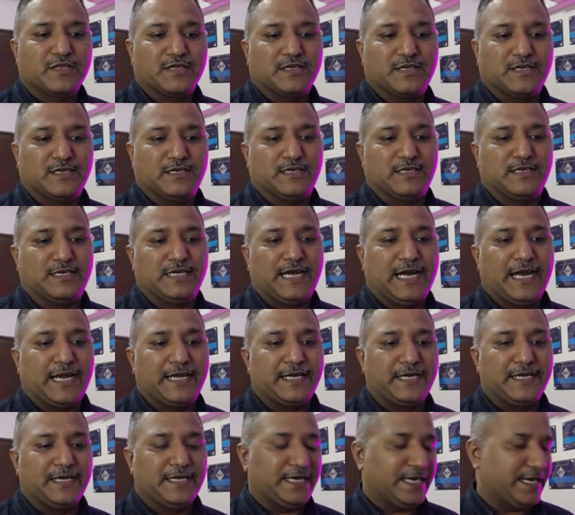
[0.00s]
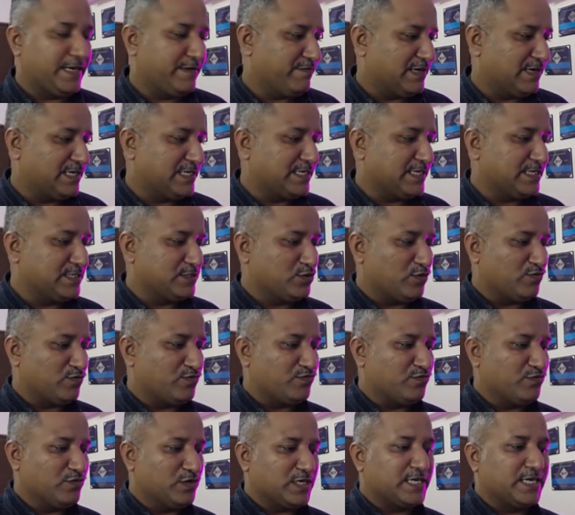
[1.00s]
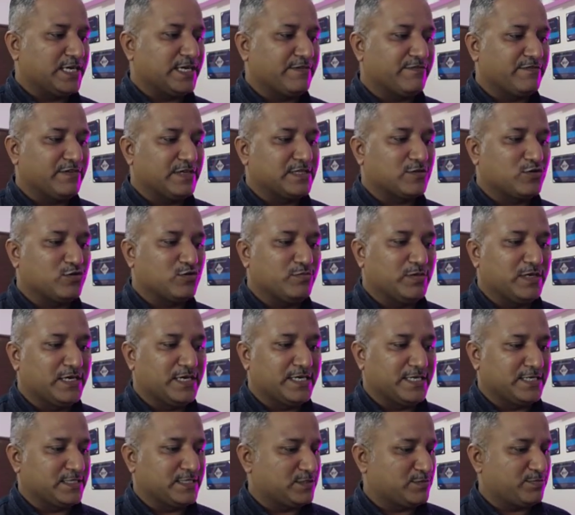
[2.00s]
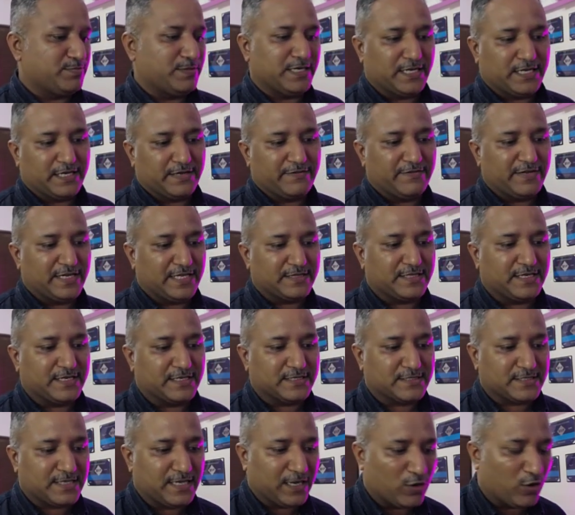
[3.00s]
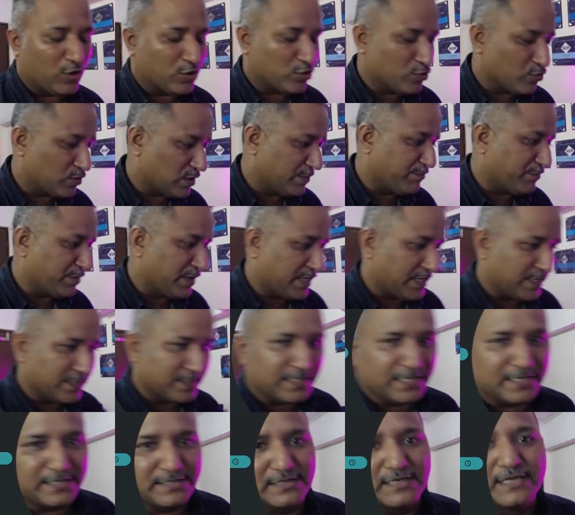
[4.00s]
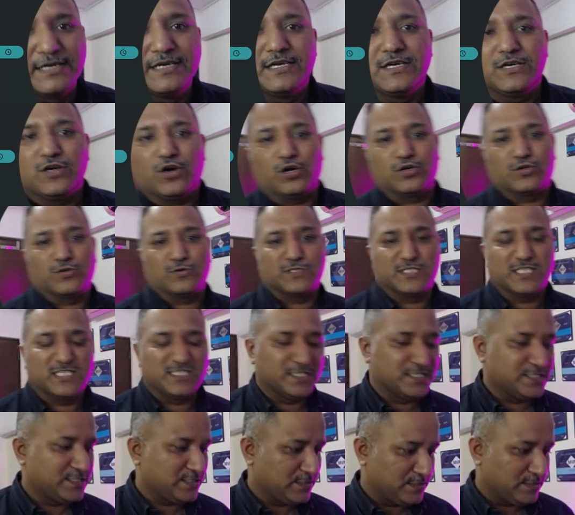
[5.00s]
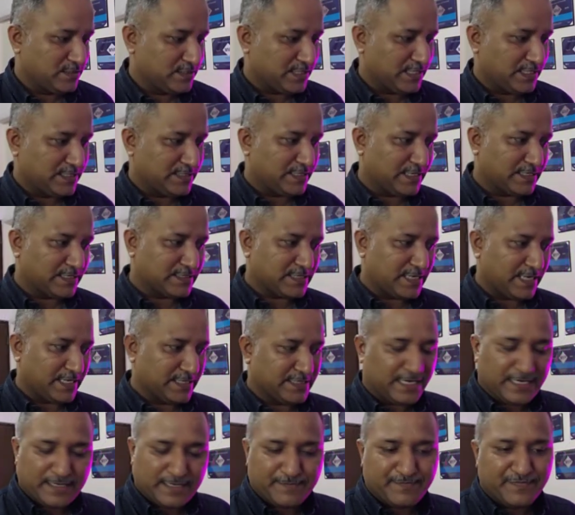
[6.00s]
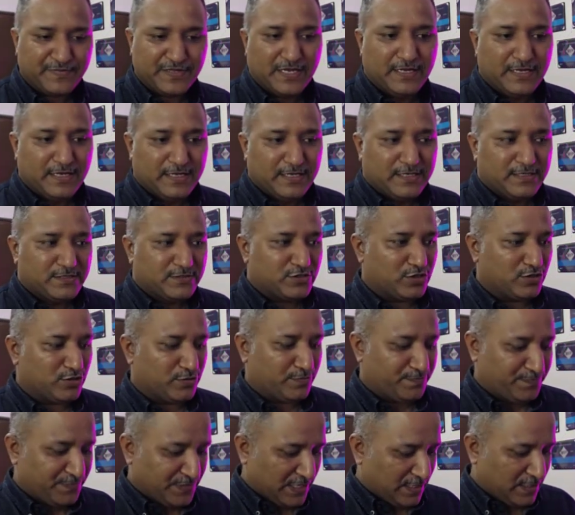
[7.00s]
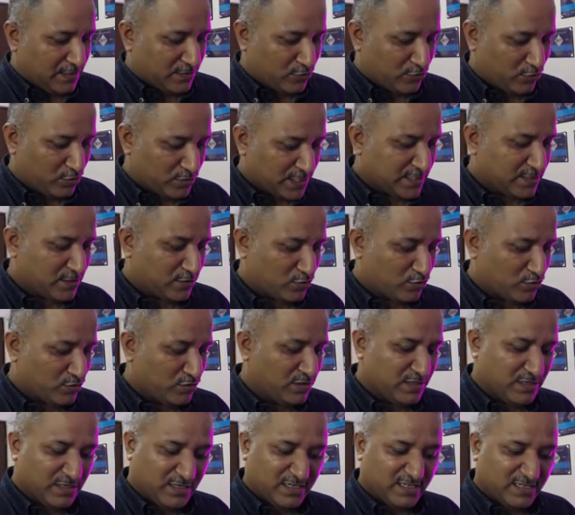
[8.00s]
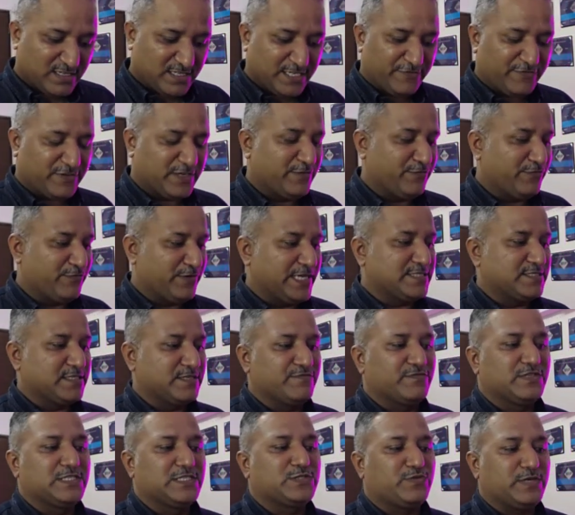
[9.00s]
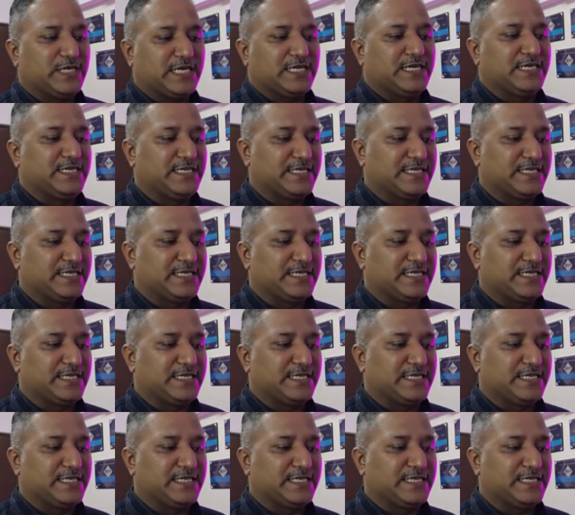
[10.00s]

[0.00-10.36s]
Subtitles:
added advantage of working with Kubernetes by giving things like autocomplete and auto suggestions and things like that. So those are the different ways in which we can interact